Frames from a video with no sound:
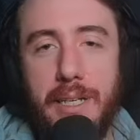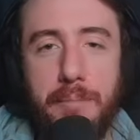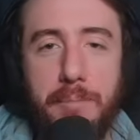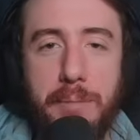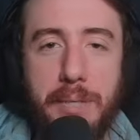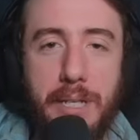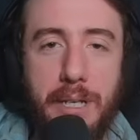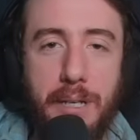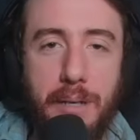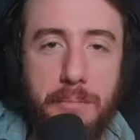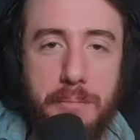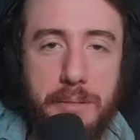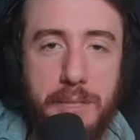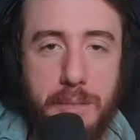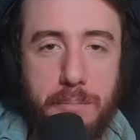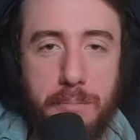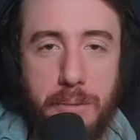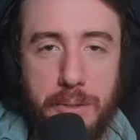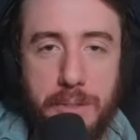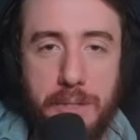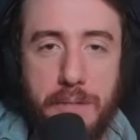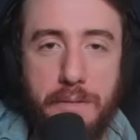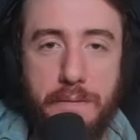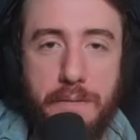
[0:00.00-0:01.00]
becomes the
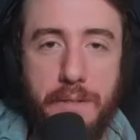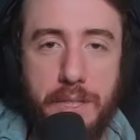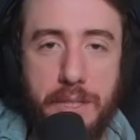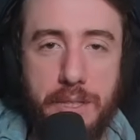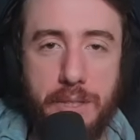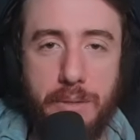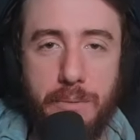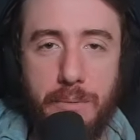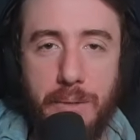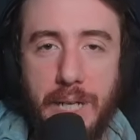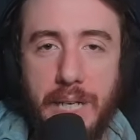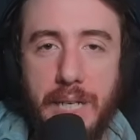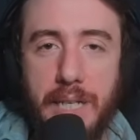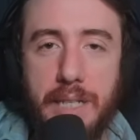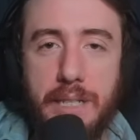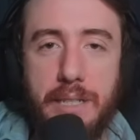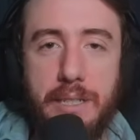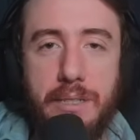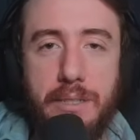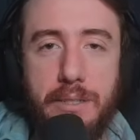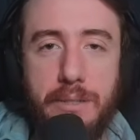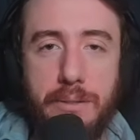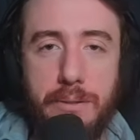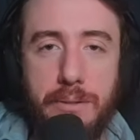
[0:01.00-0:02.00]
most efficient way
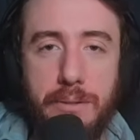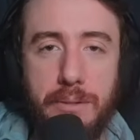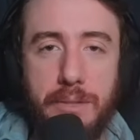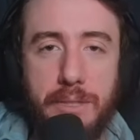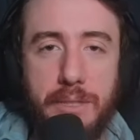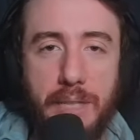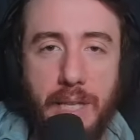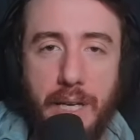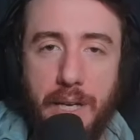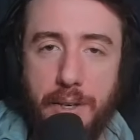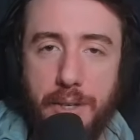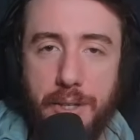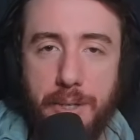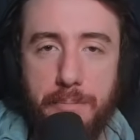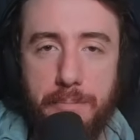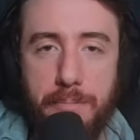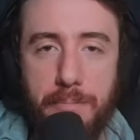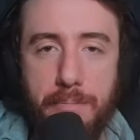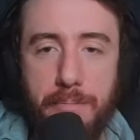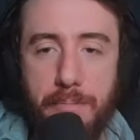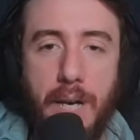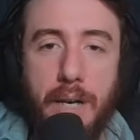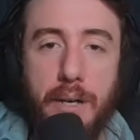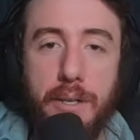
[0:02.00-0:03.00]
to scale them.
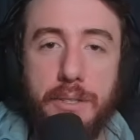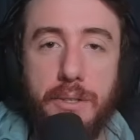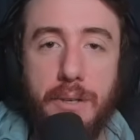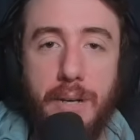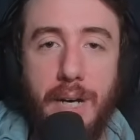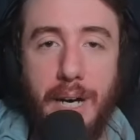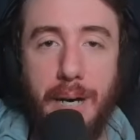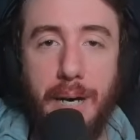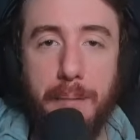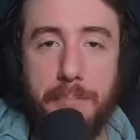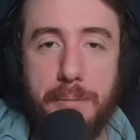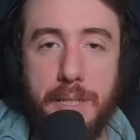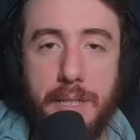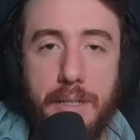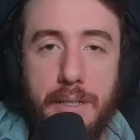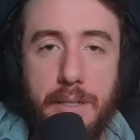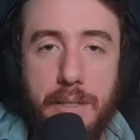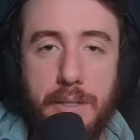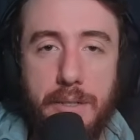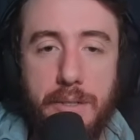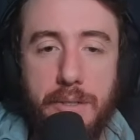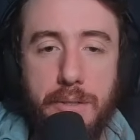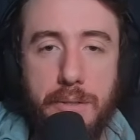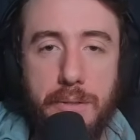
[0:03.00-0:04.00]
I also
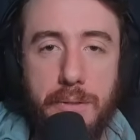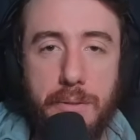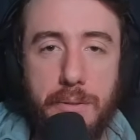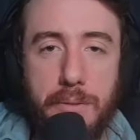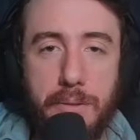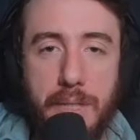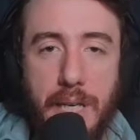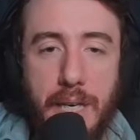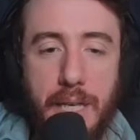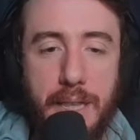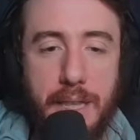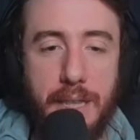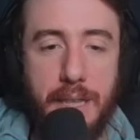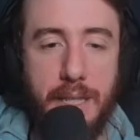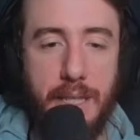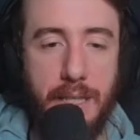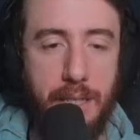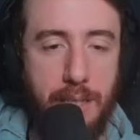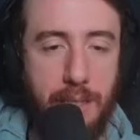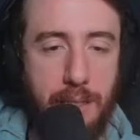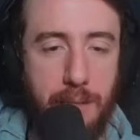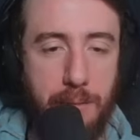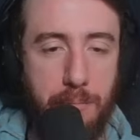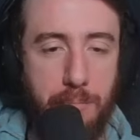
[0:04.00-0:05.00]
opted to get
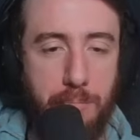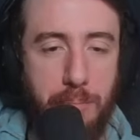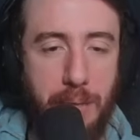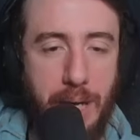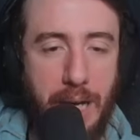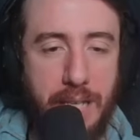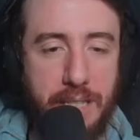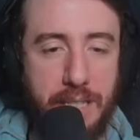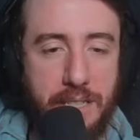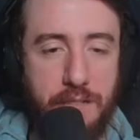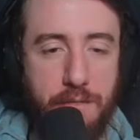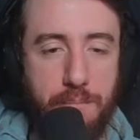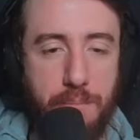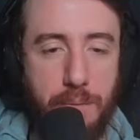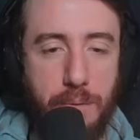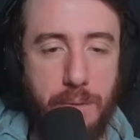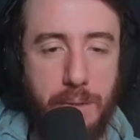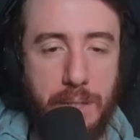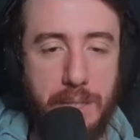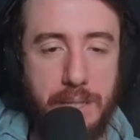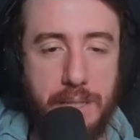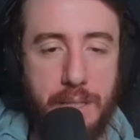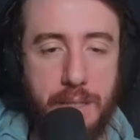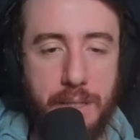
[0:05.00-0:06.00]
the passive
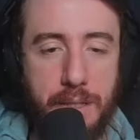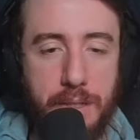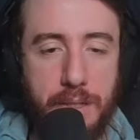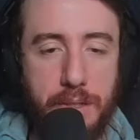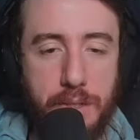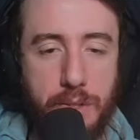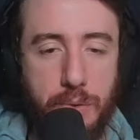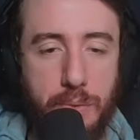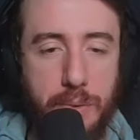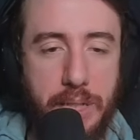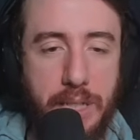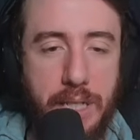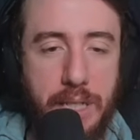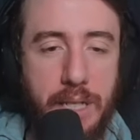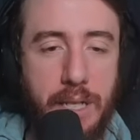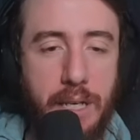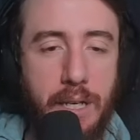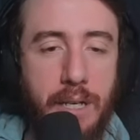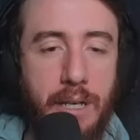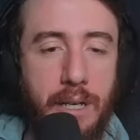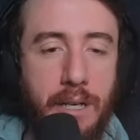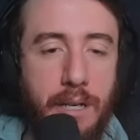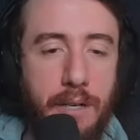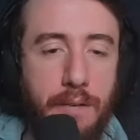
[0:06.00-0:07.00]
points on the tree
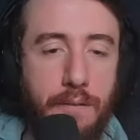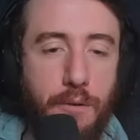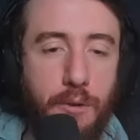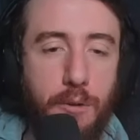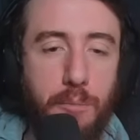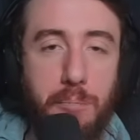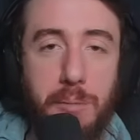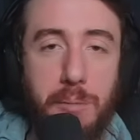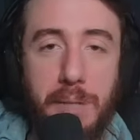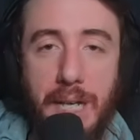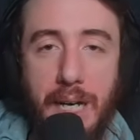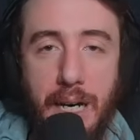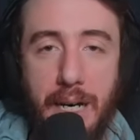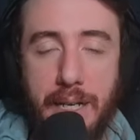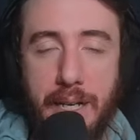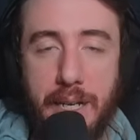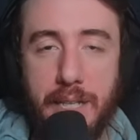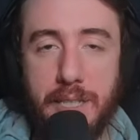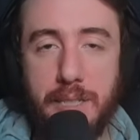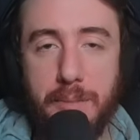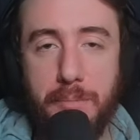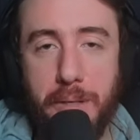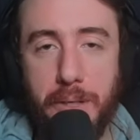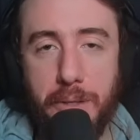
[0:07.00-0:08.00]
or block
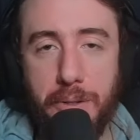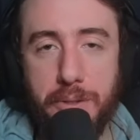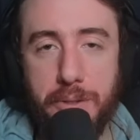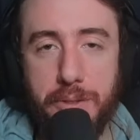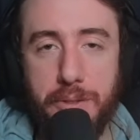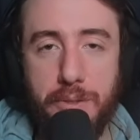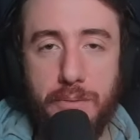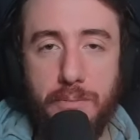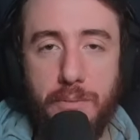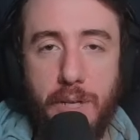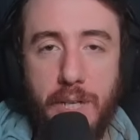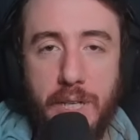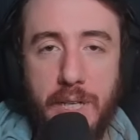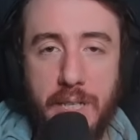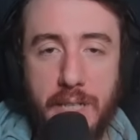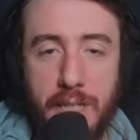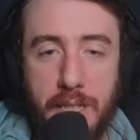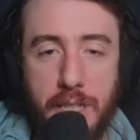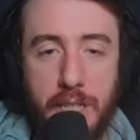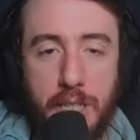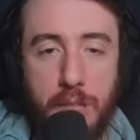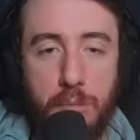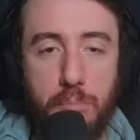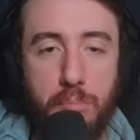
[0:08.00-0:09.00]
as opposed to
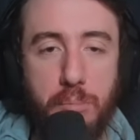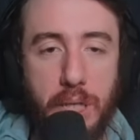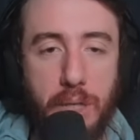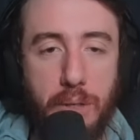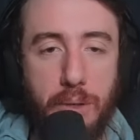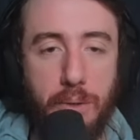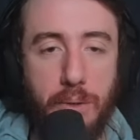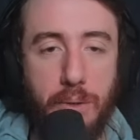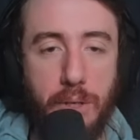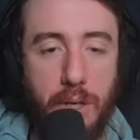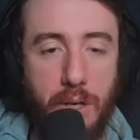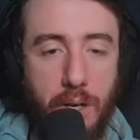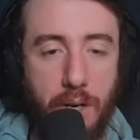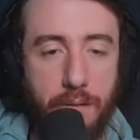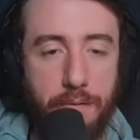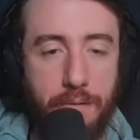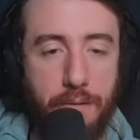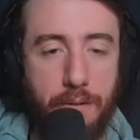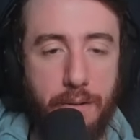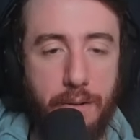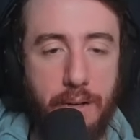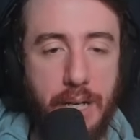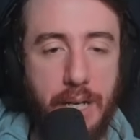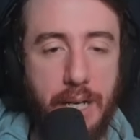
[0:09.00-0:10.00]
running the bone
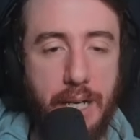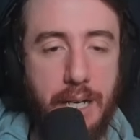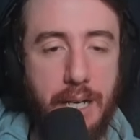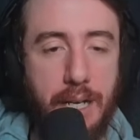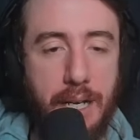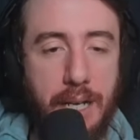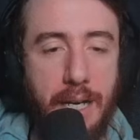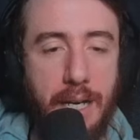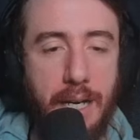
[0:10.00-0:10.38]
offering.